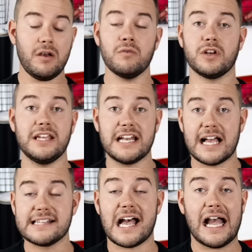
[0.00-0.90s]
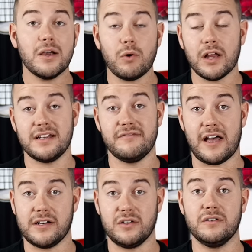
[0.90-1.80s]
really nice high quality
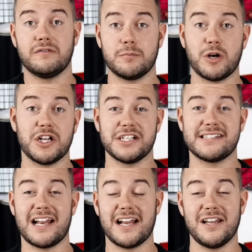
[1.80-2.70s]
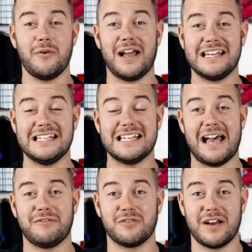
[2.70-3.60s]
vinyl for projects that I know I need to
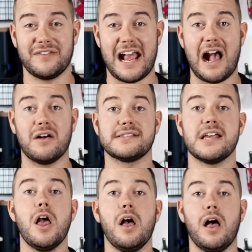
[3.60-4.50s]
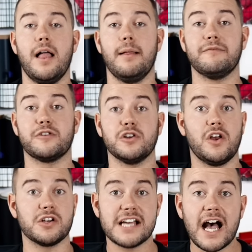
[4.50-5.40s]
have around the house um, for a
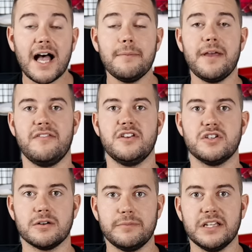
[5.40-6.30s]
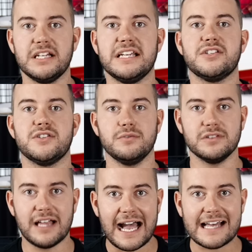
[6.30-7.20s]
long time and the durability to
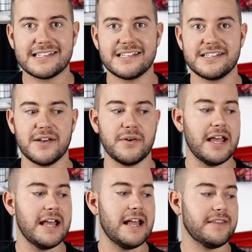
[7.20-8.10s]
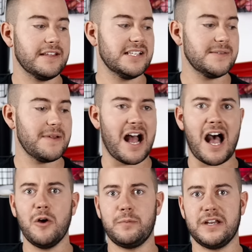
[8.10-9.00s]
last. So this has been
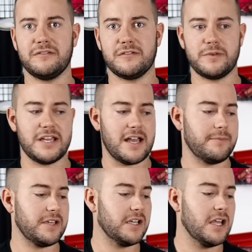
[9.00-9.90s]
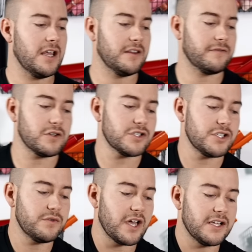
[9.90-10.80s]
eye-opening for me. I mean, the first
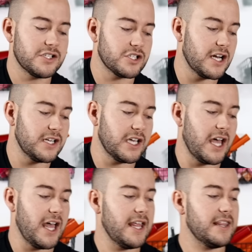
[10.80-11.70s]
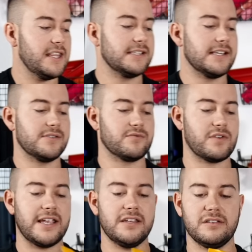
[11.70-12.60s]
two cuts trying to cut this as
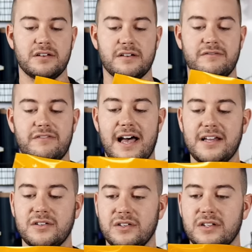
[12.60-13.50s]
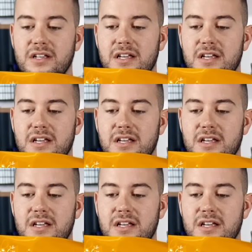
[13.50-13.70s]
regular vinyl